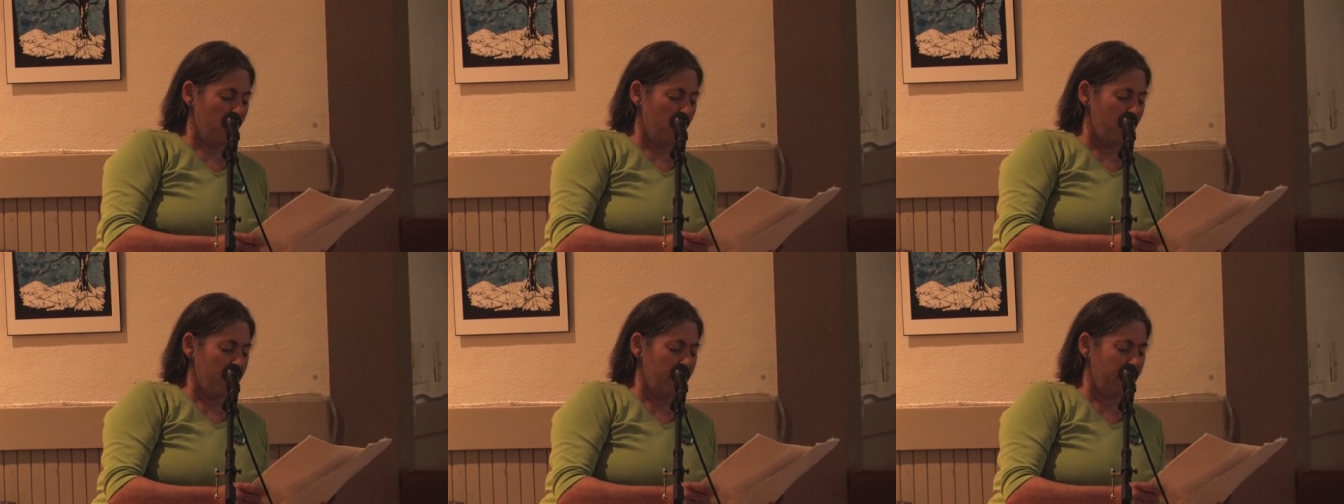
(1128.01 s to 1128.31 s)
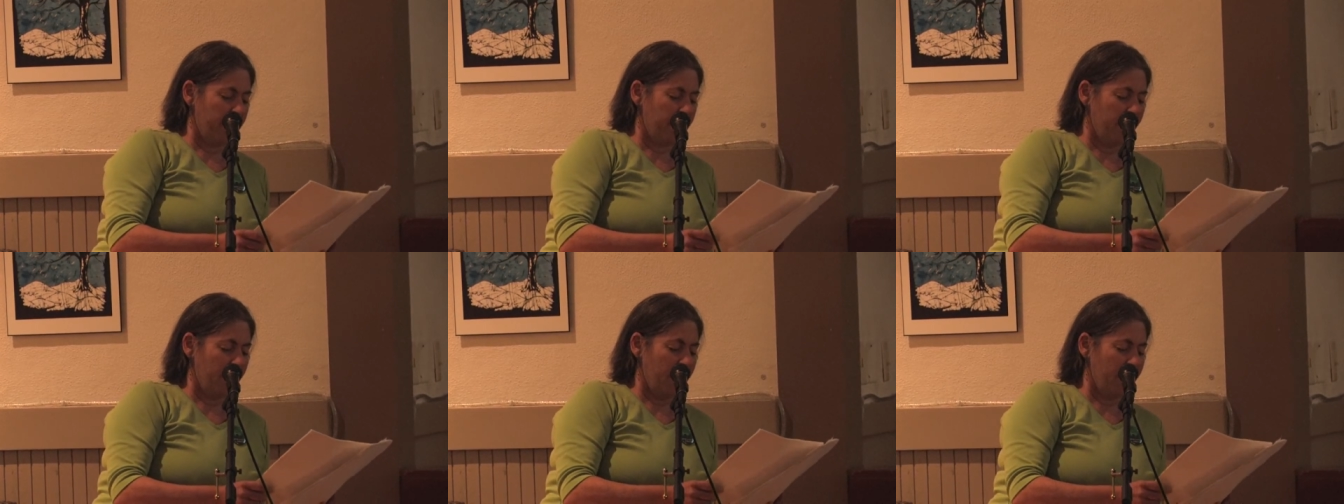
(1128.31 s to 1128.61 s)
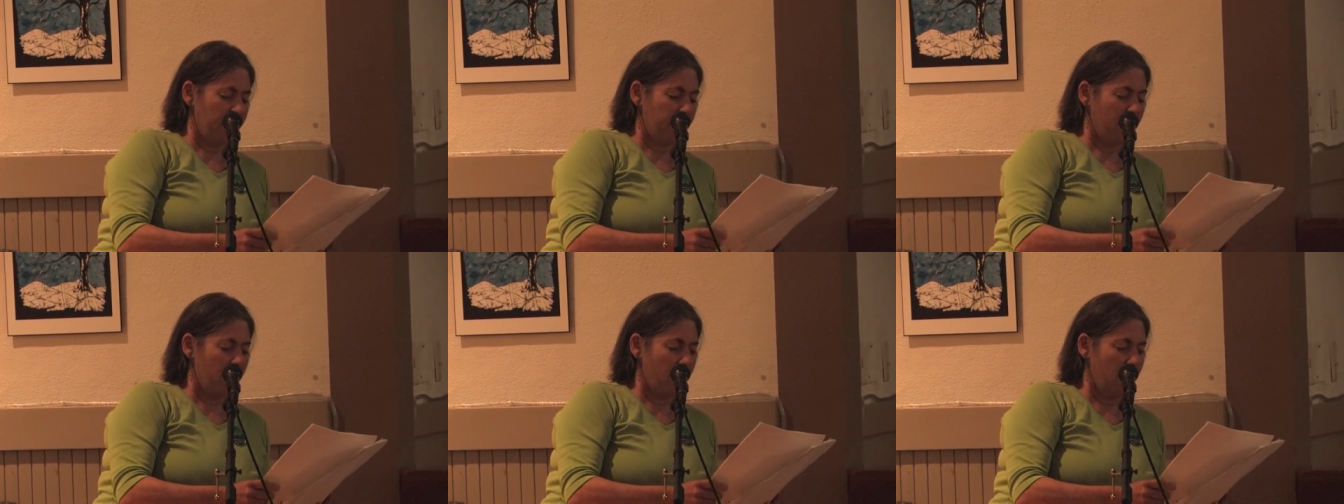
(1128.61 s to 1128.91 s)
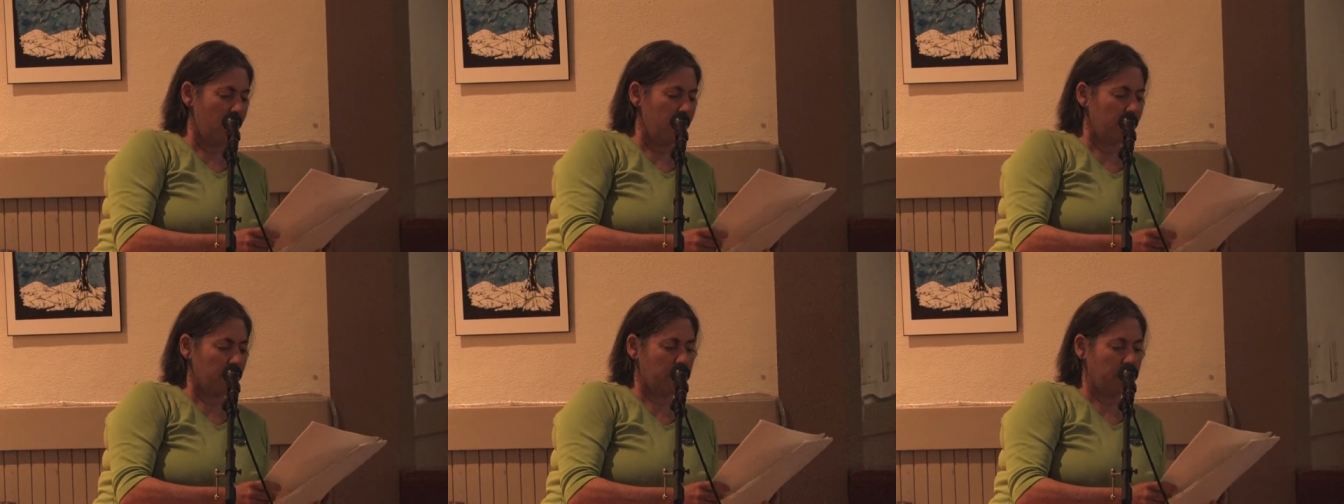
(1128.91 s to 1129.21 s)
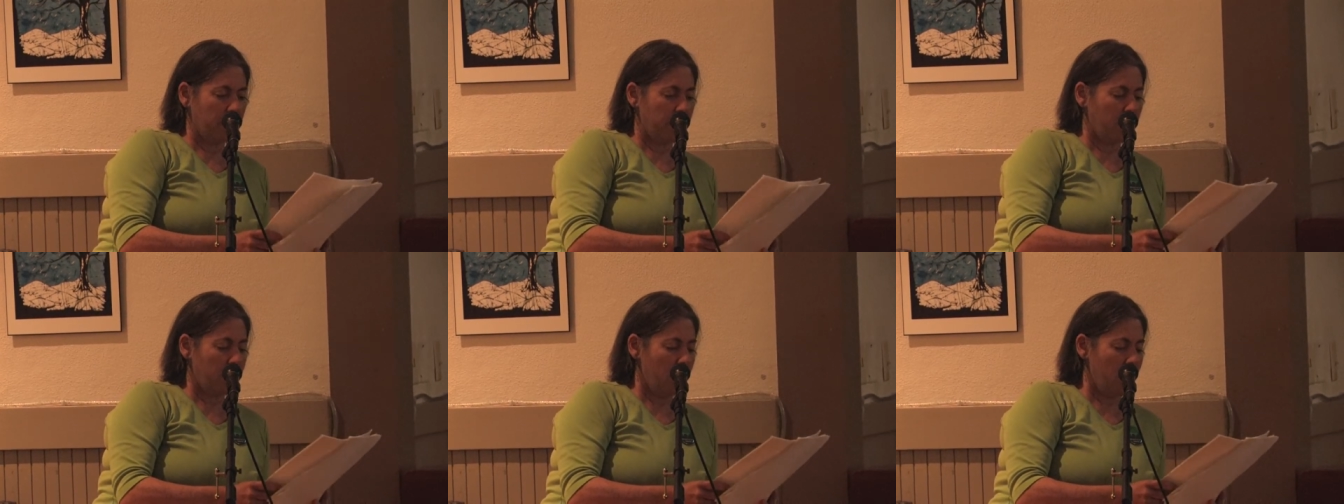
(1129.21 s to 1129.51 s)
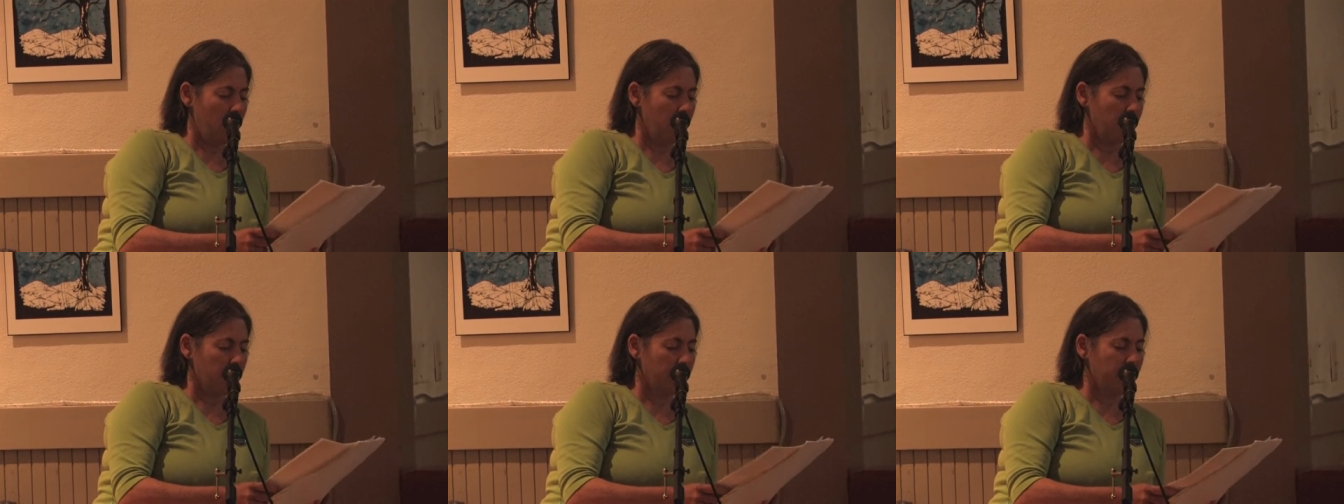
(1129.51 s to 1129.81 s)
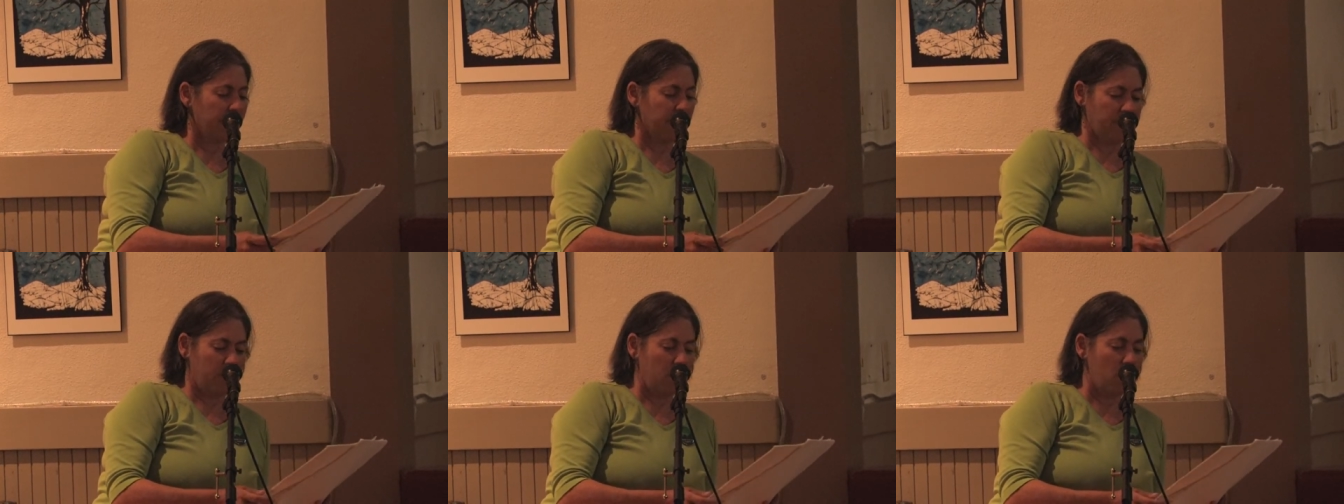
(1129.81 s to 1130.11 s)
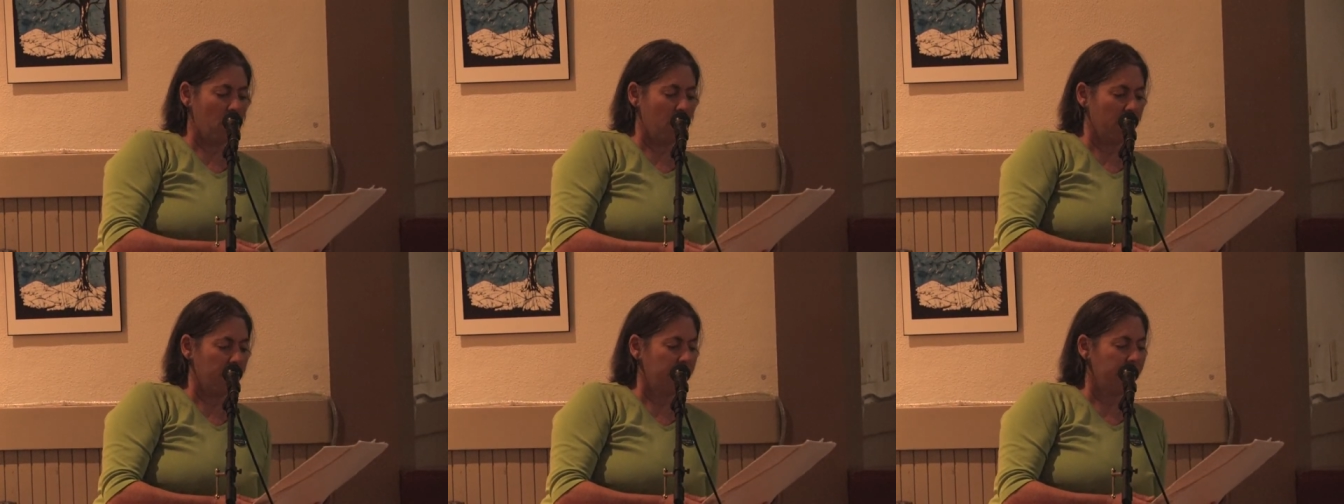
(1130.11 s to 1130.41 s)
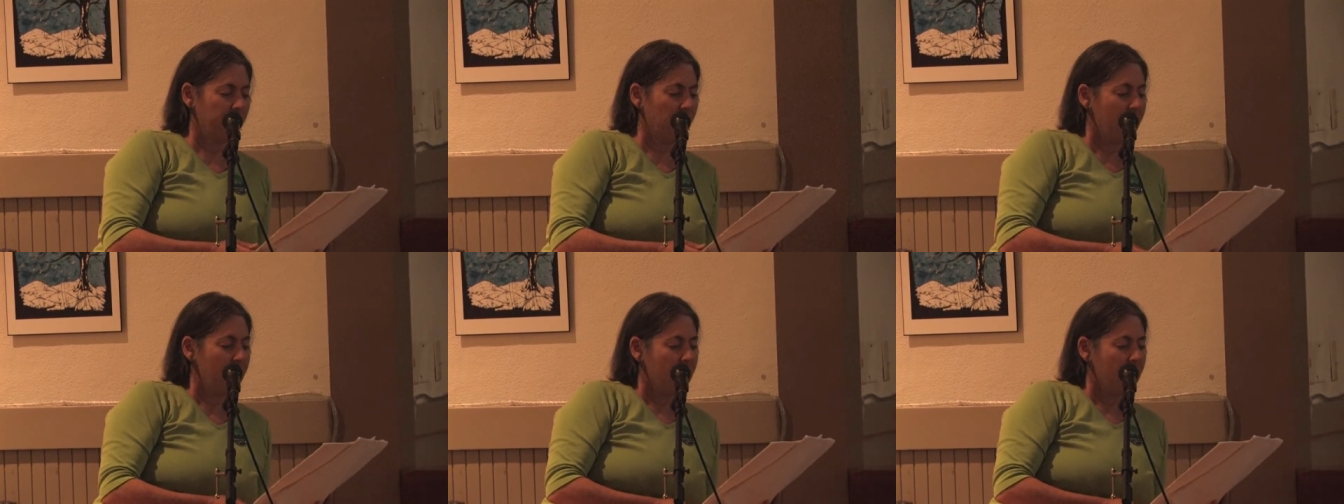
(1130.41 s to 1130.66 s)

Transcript: Weed Science Congress. Congress, and it was.